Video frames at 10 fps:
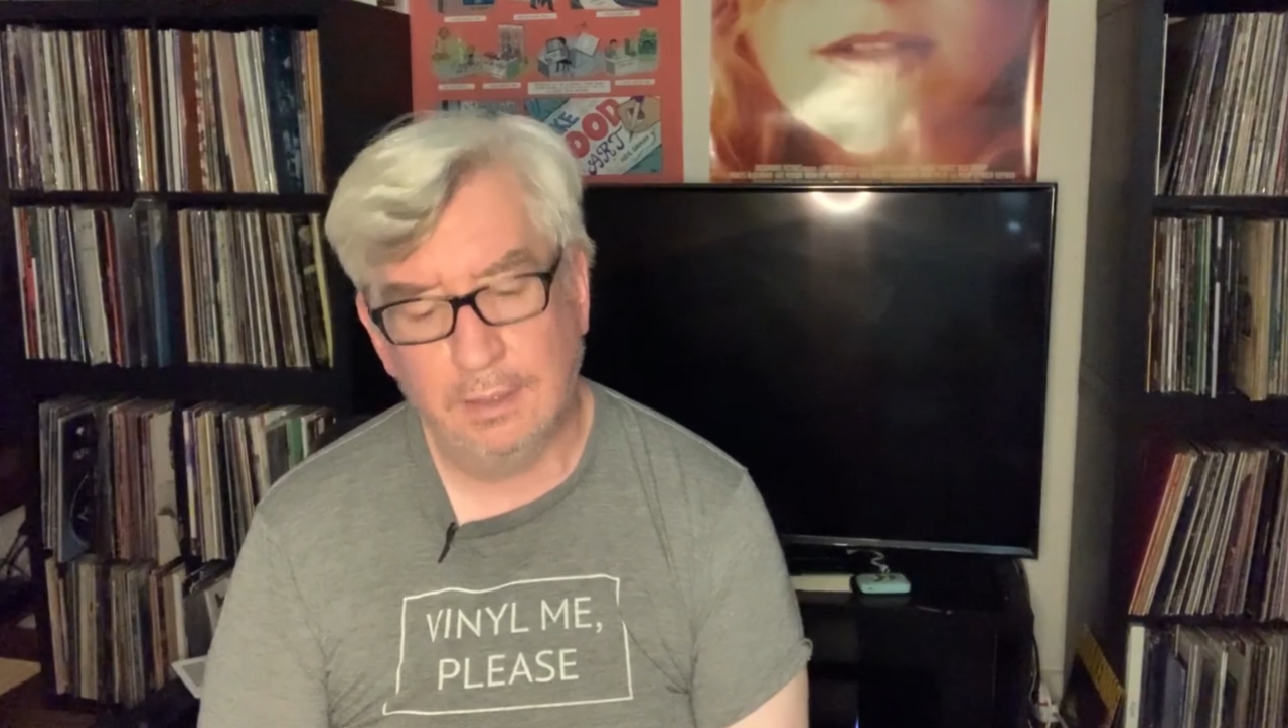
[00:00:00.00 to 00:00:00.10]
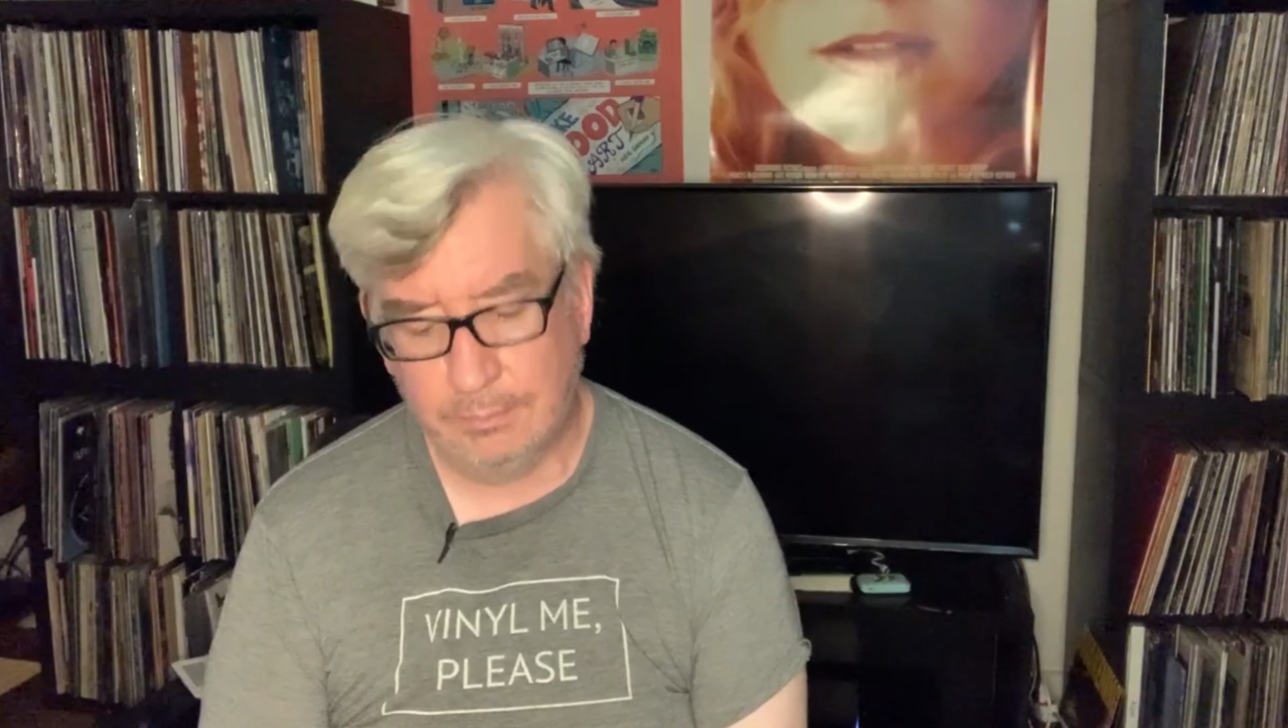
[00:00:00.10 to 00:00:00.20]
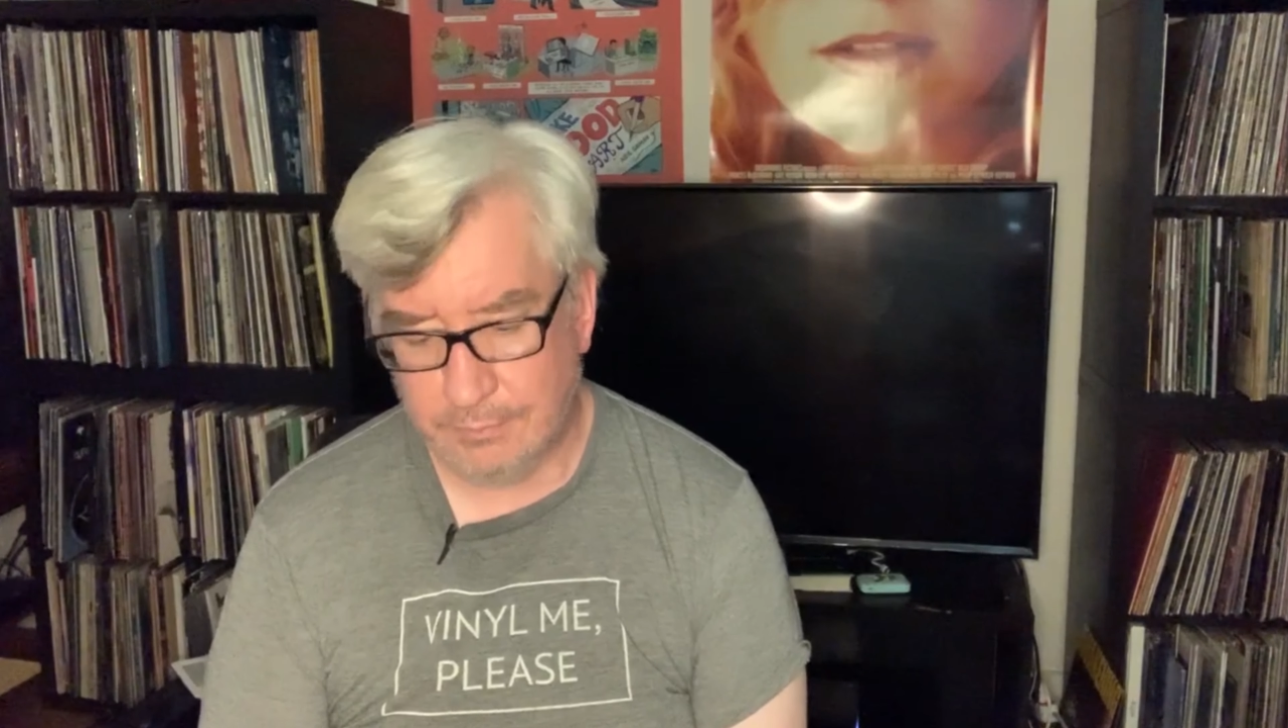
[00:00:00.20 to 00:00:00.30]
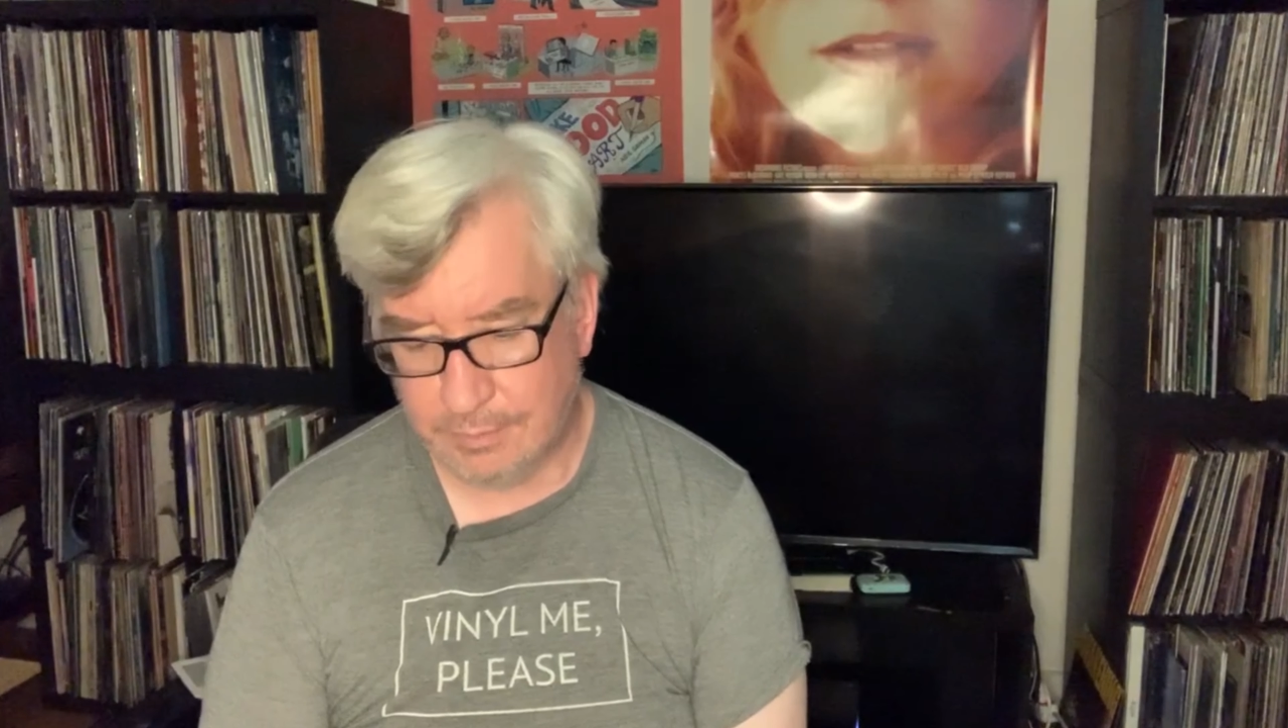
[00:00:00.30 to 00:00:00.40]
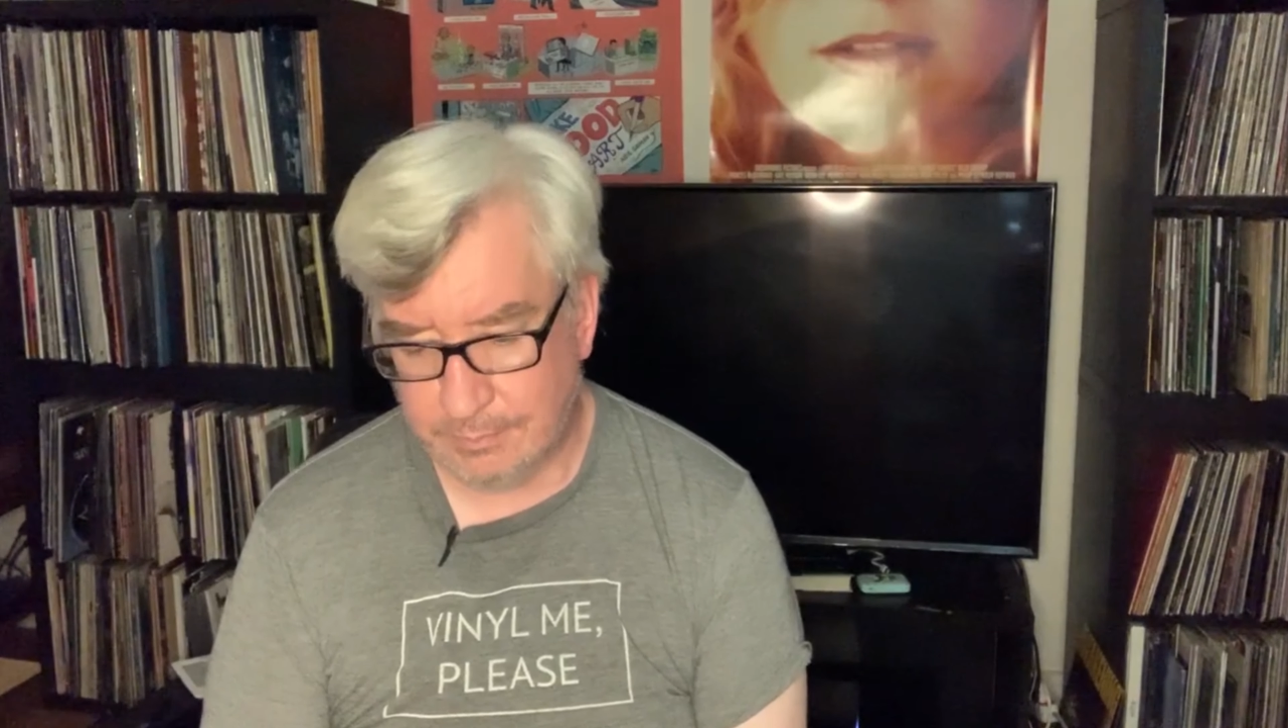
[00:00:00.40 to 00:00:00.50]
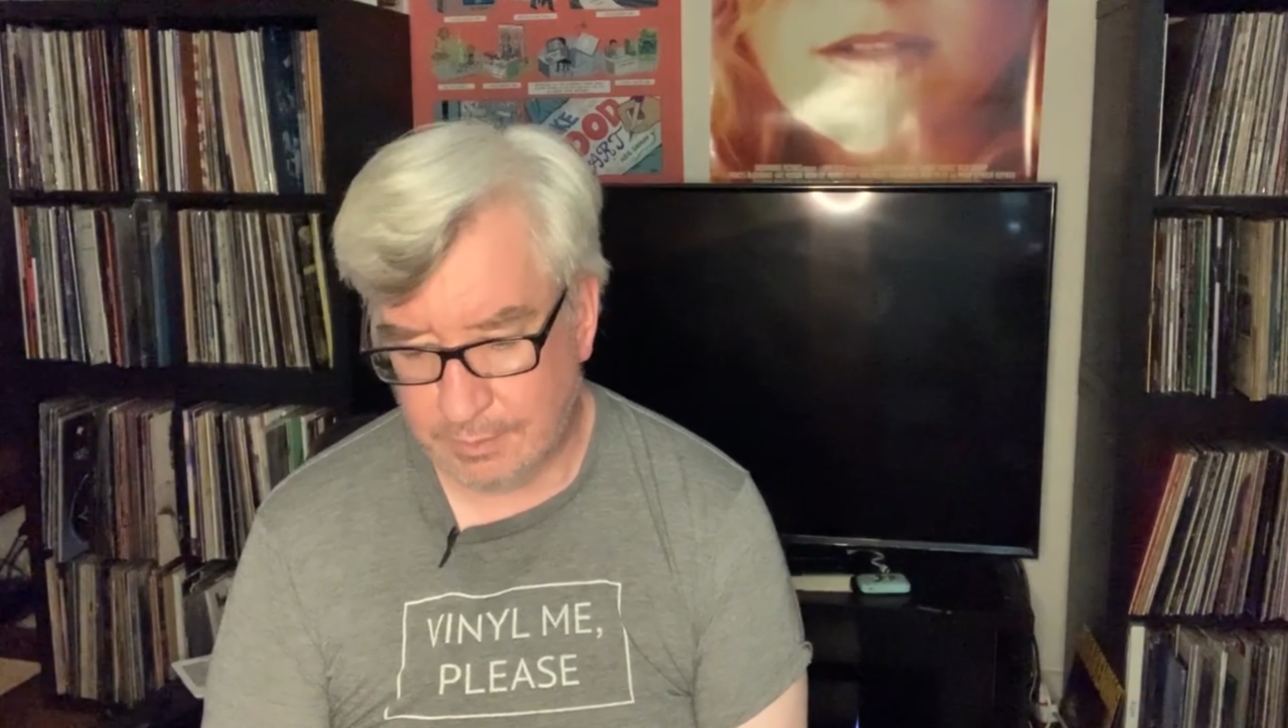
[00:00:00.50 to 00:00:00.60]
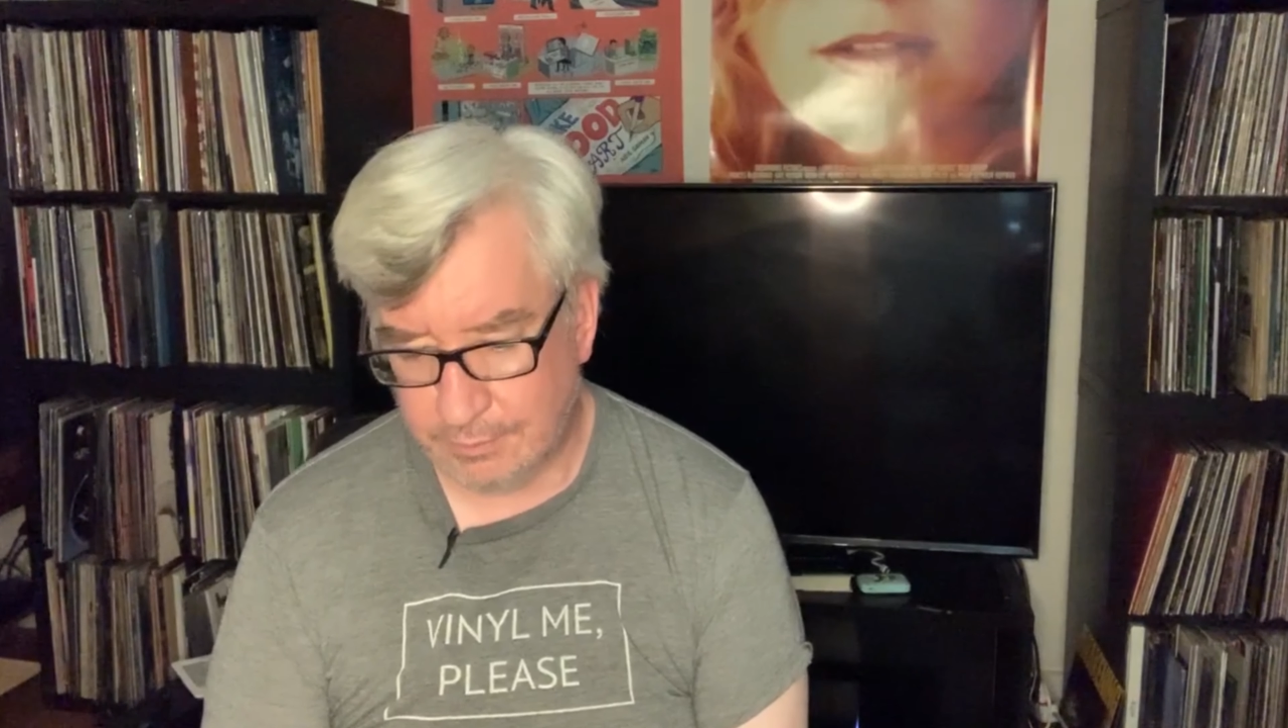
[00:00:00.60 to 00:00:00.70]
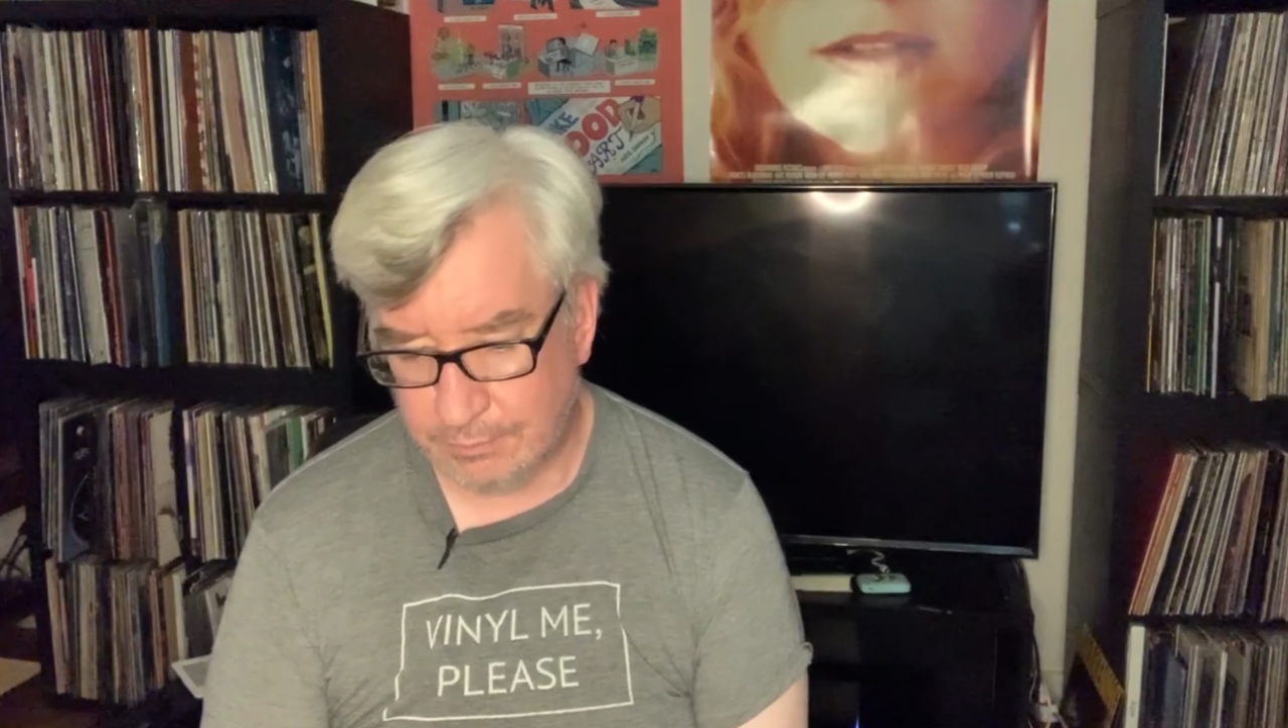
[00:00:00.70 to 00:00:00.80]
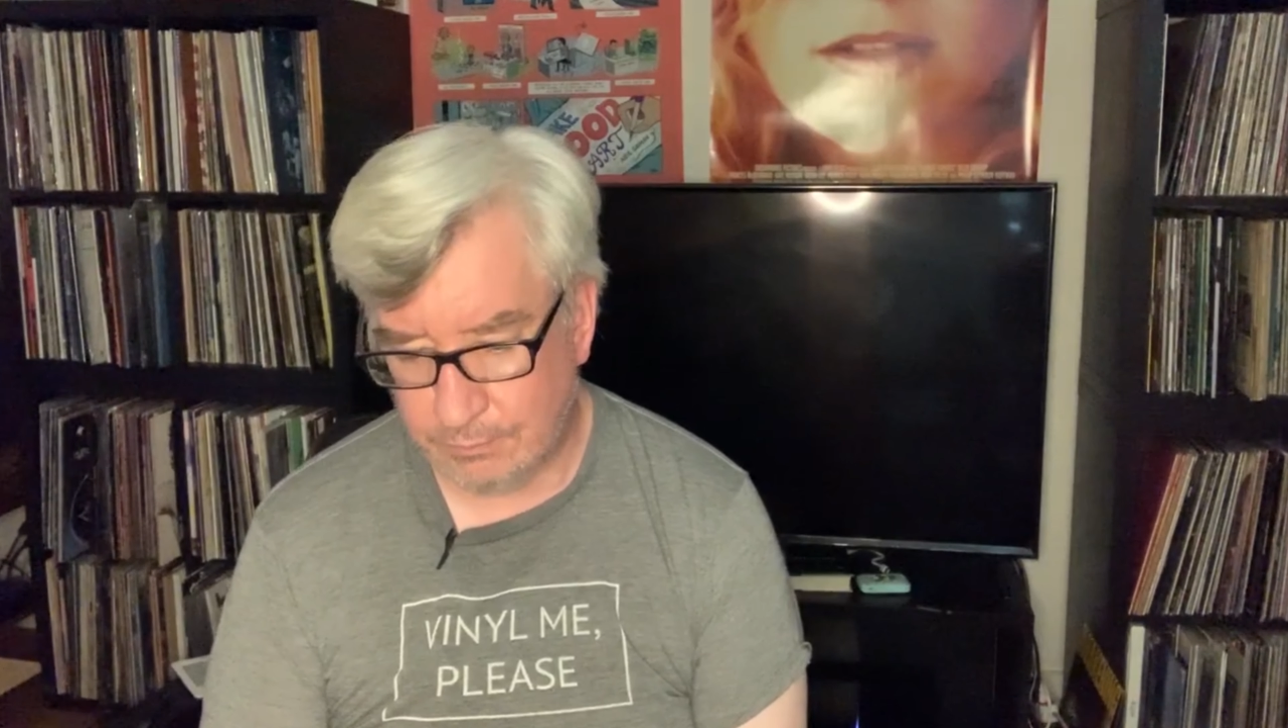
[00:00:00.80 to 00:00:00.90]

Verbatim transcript: album of the month